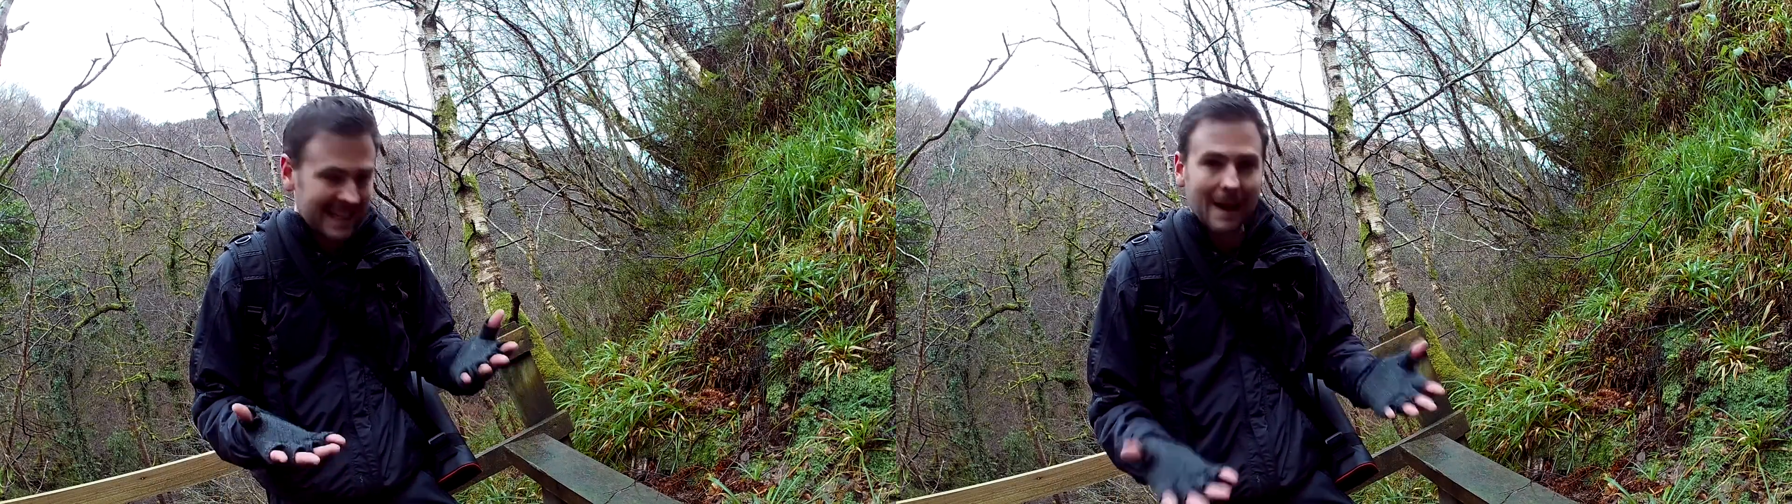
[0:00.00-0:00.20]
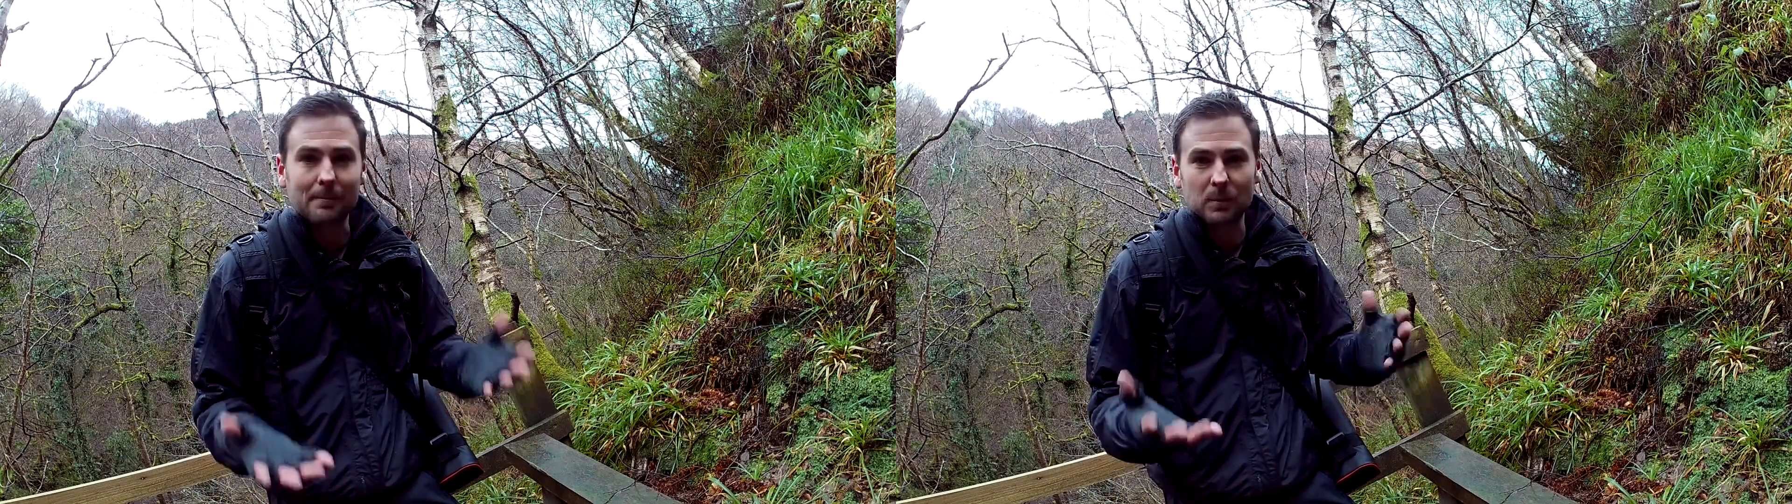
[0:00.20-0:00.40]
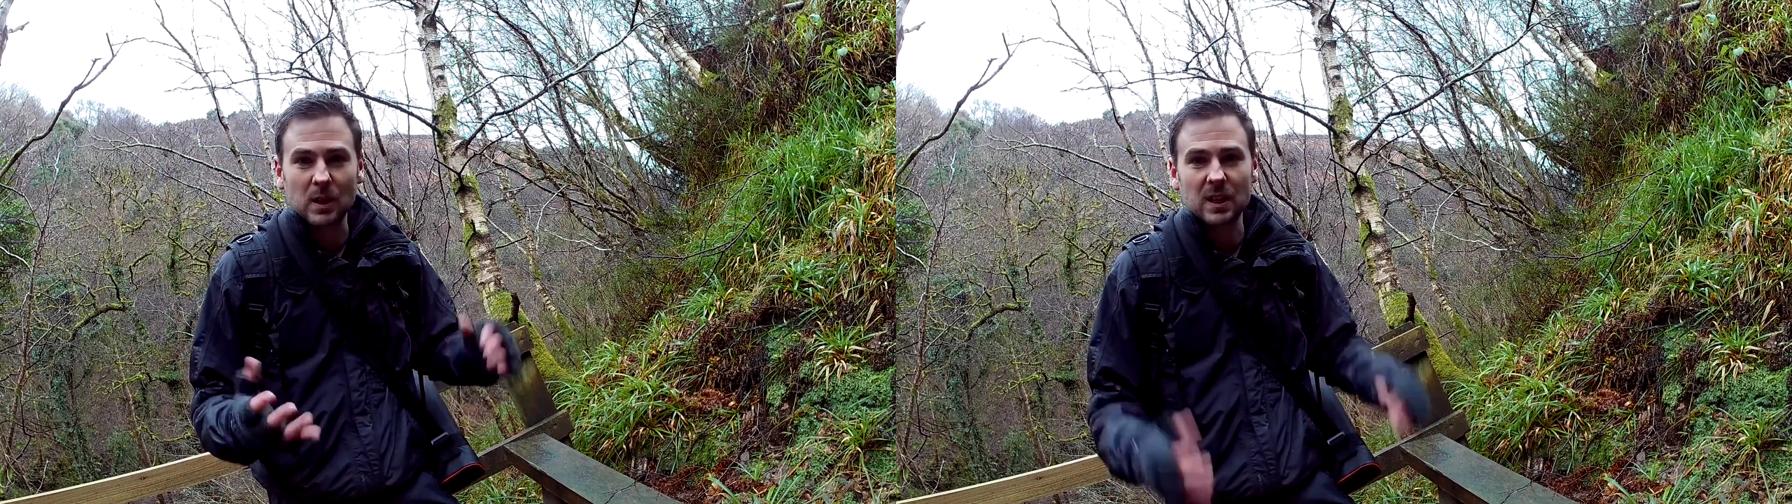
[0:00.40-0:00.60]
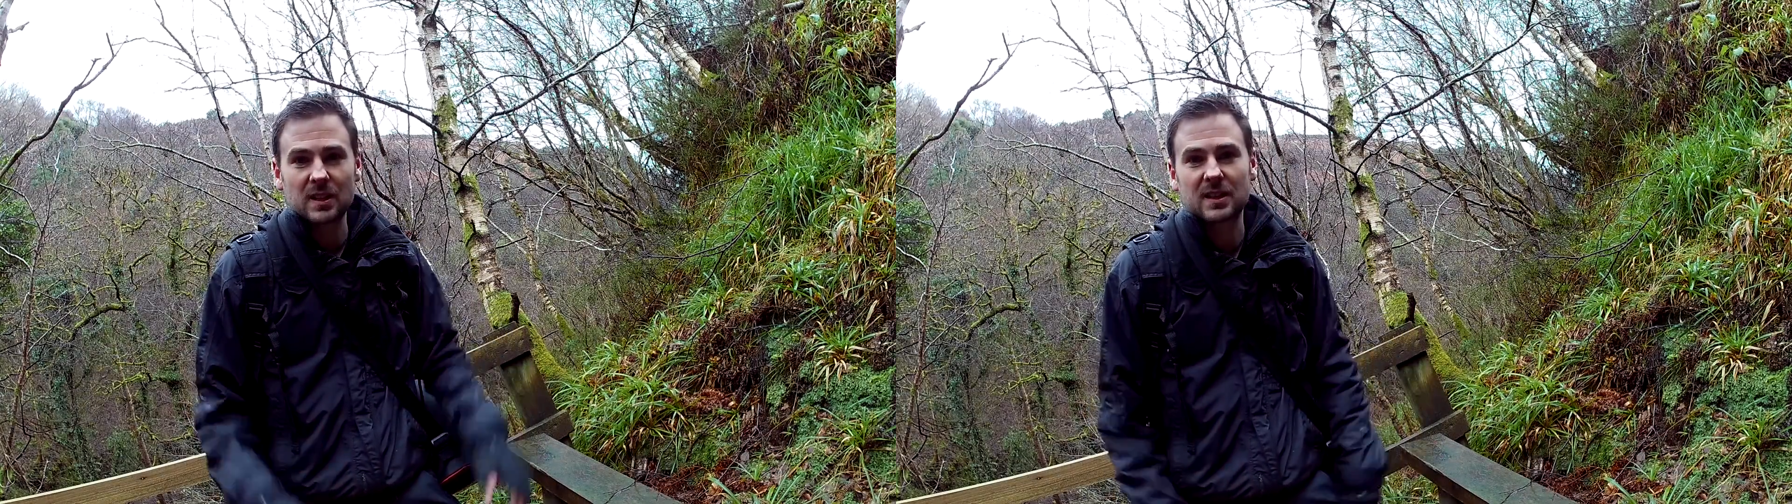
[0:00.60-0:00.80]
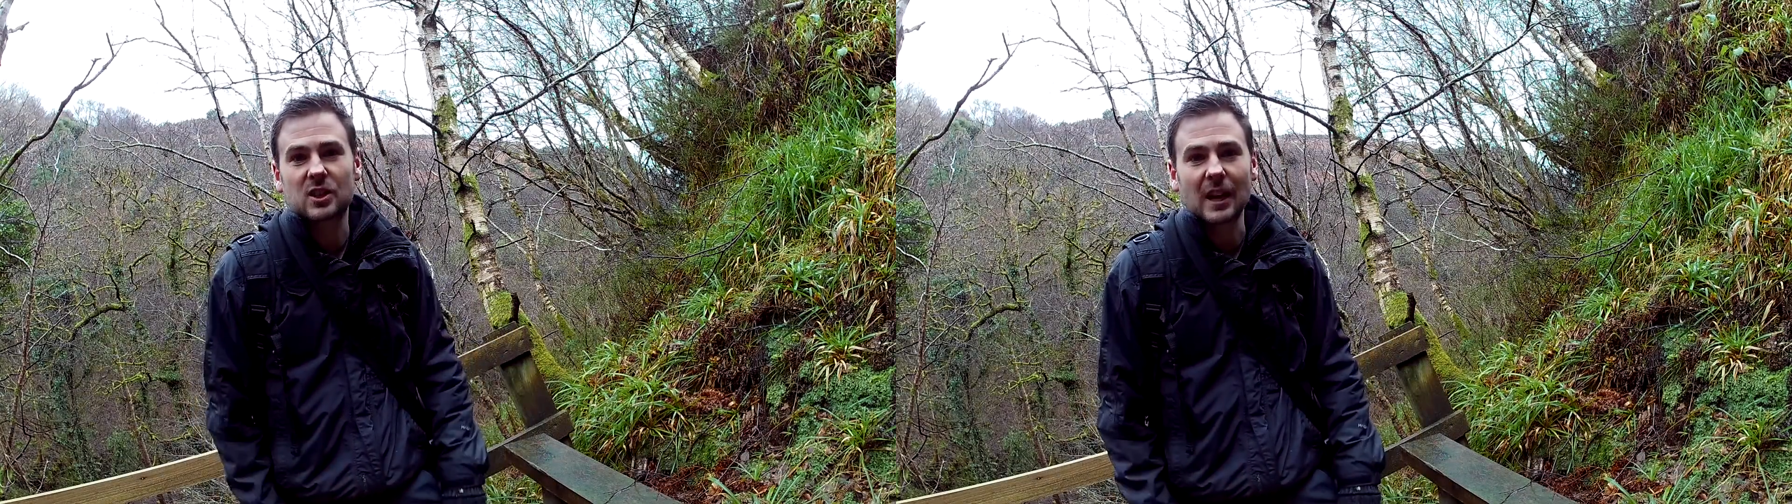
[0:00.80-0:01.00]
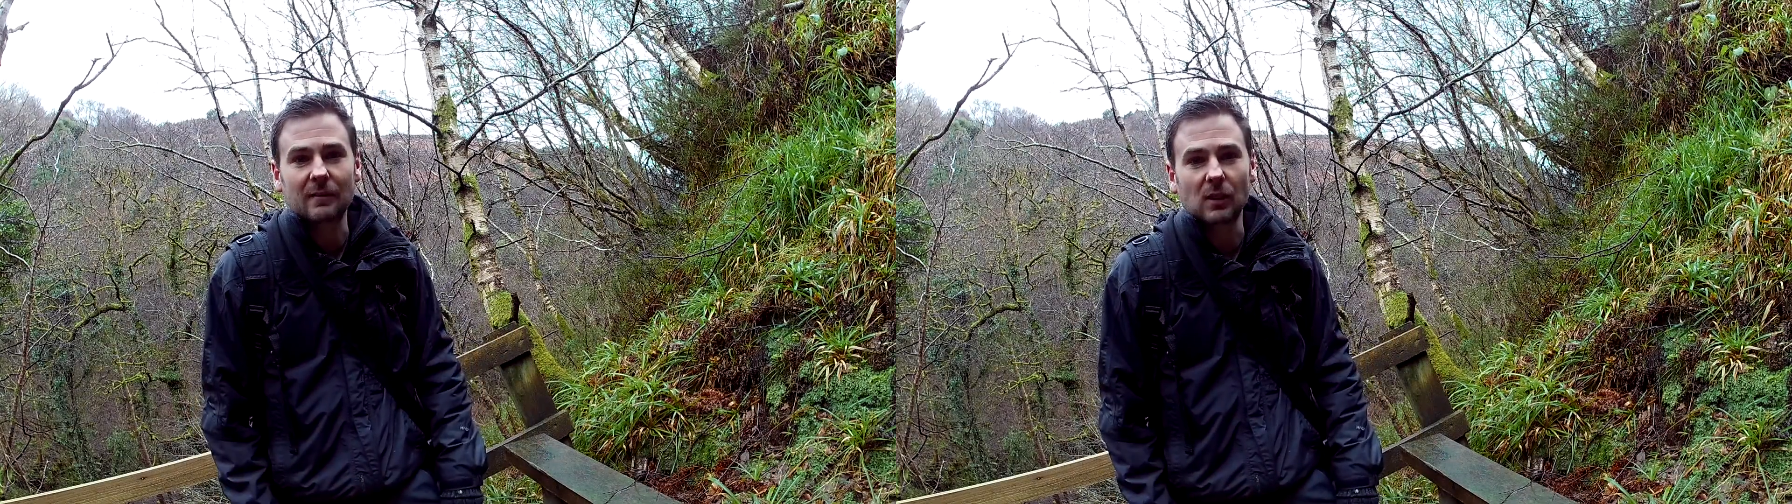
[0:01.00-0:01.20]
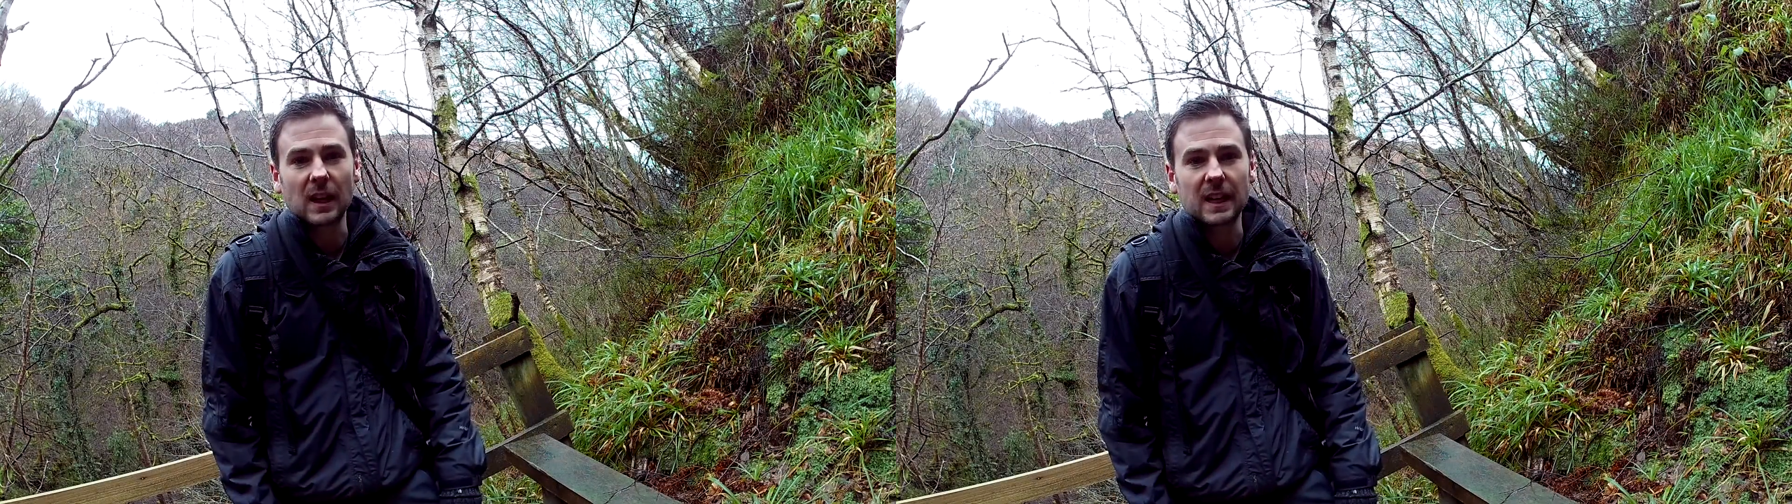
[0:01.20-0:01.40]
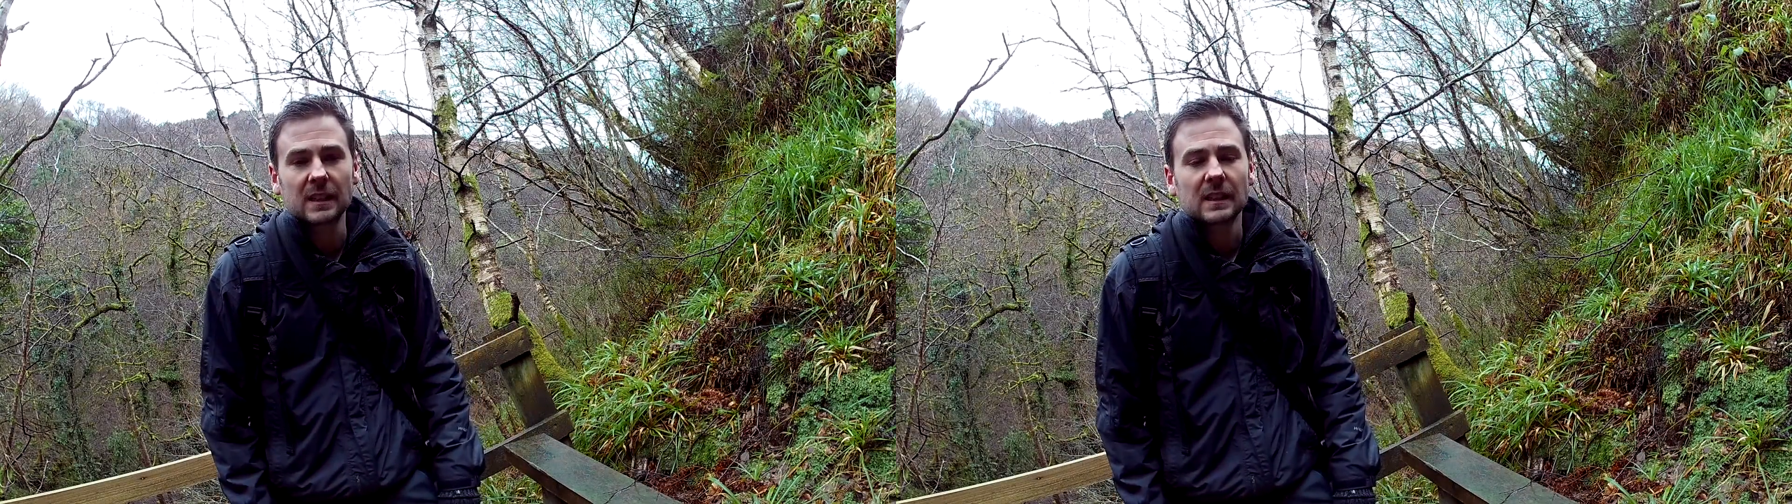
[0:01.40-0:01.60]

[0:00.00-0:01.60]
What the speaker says: dampness generally,